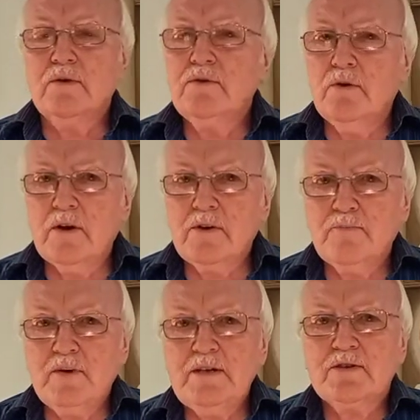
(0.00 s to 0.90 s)
no other
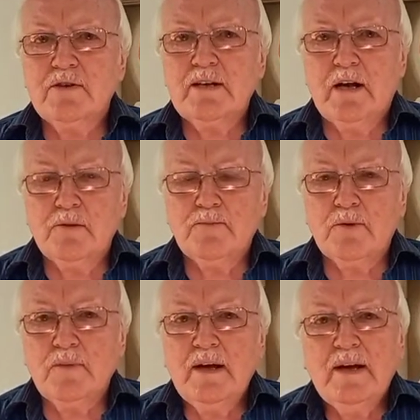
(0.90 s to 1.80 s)
priest could help
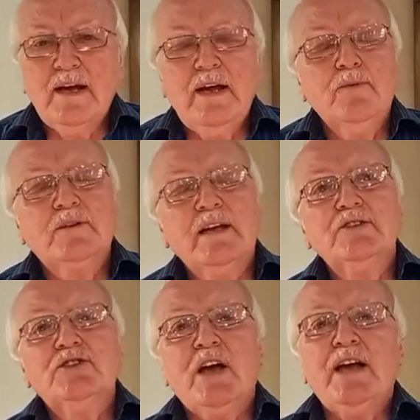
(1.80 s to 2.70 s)
him he would then
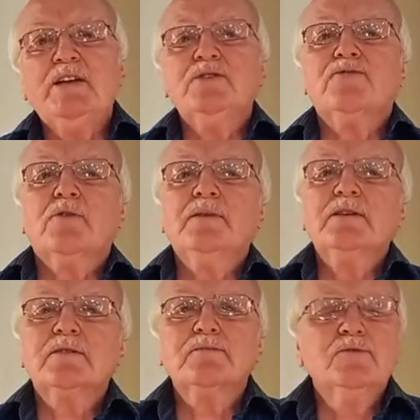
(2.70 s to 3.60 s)
change from
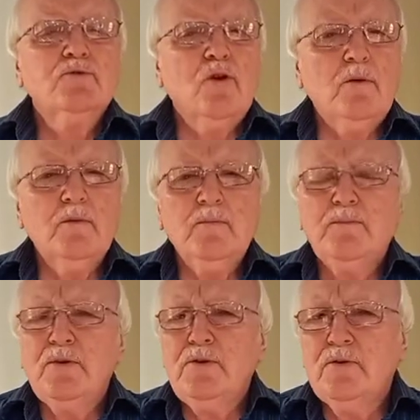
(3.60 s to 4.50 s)
his normal
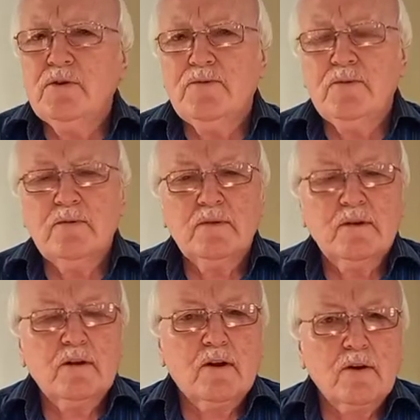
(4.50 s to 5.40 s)
beautiful
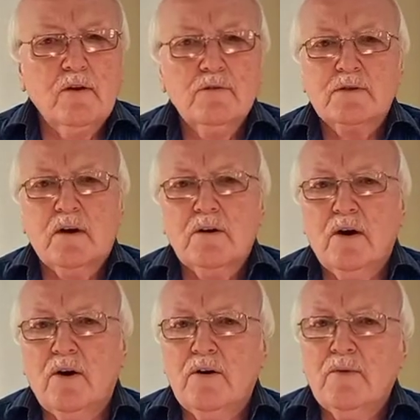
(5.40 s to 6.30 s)
clothes or,
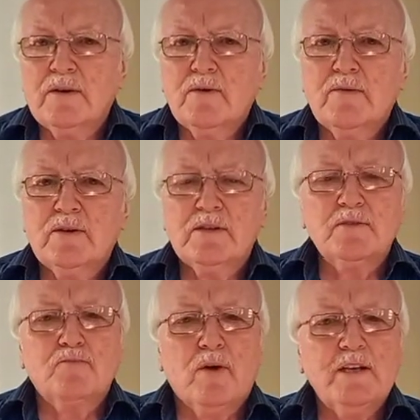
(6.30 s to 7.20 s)
uh, or uh, with, with, his
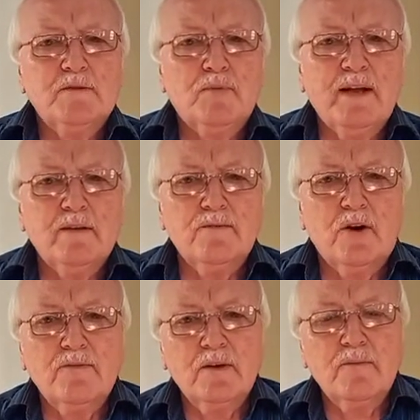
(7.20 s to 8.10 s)
breastplate of,
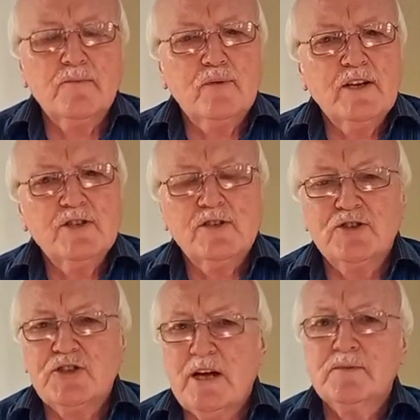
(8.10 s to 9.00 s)
of, the precious
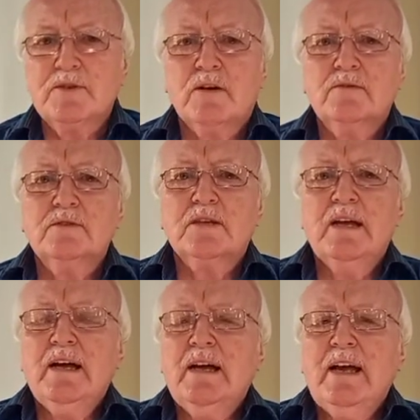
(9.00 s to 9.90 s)
gemstones.
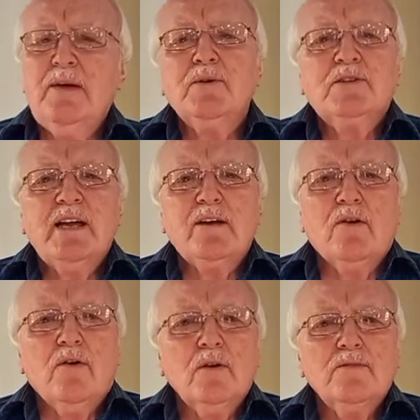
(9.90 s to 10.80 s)
He would take
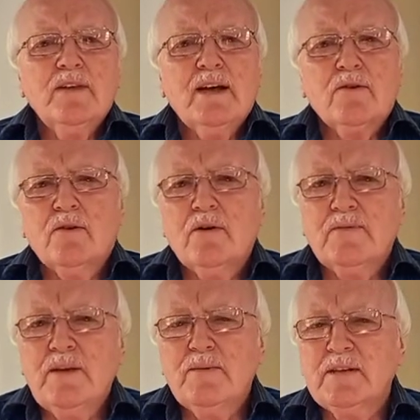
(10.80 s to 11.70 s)
all of that off.
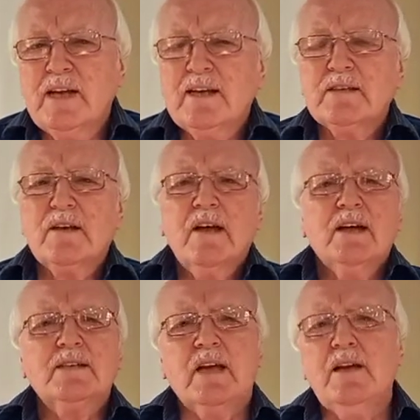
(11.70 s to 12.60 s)
He would take his,
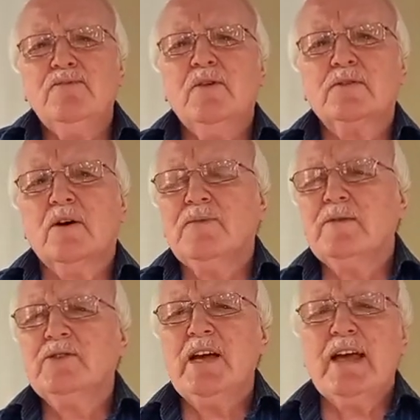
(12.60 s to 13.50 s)
his ephod off. He
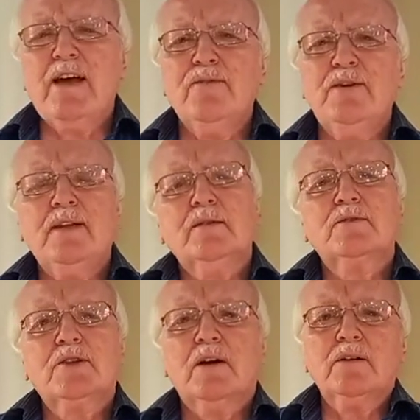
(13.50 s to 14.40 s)
would take everything that was
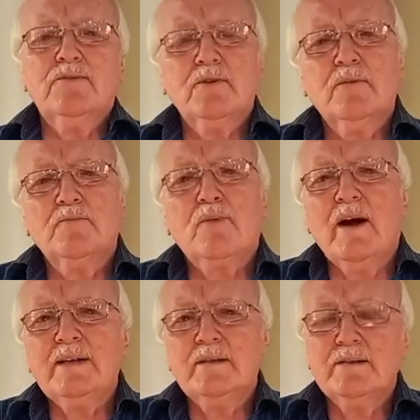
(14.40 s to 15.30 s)
colorful and
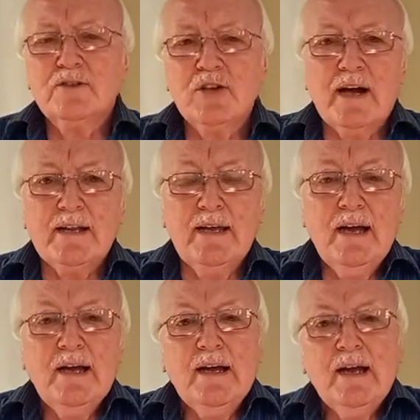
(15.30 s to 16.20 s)
bright and shiny
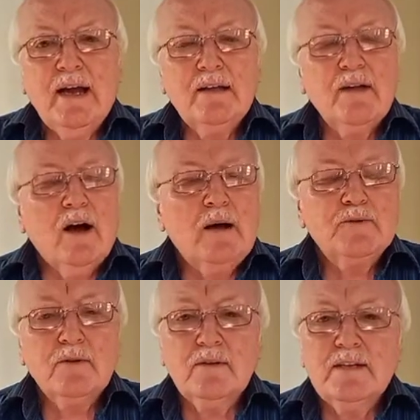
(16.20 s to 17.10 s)
and
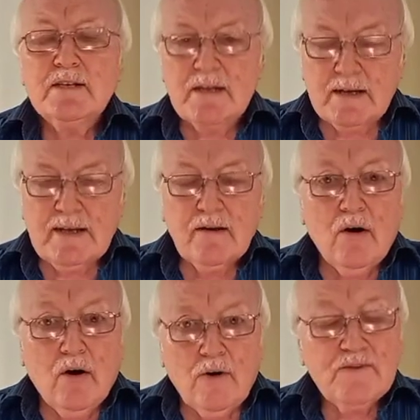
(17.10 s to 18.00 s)
absolutely stunning
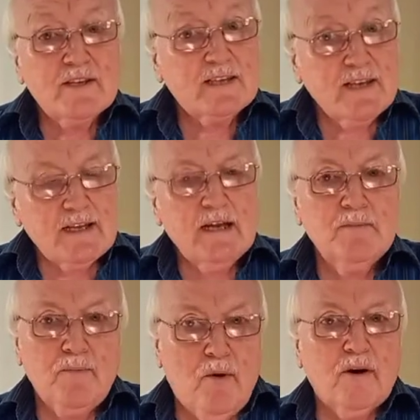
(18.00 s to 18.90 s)
off that set him
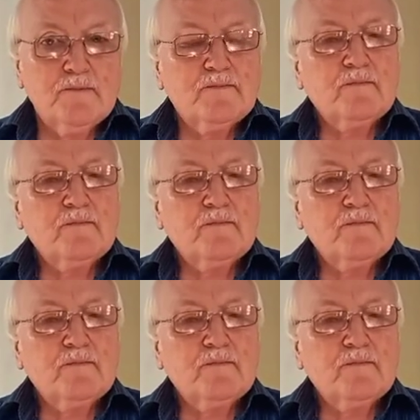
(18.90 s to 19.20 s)
apart.